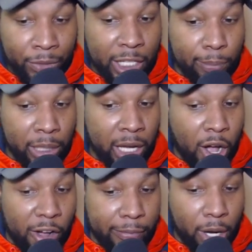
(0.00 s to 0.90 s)
He can play
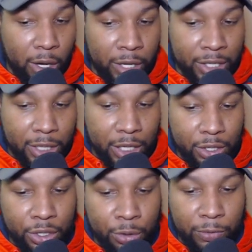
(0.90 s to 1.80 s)
off ball. His catch
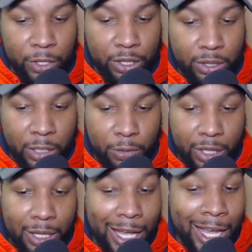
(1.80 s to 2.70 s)
and shoot efficiency was
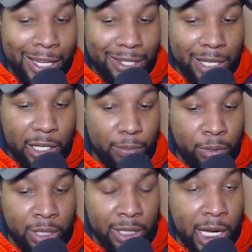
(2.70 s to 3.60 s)
in the 82nd
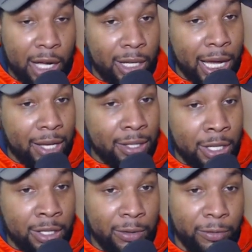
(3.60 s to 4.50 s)
percentile last season.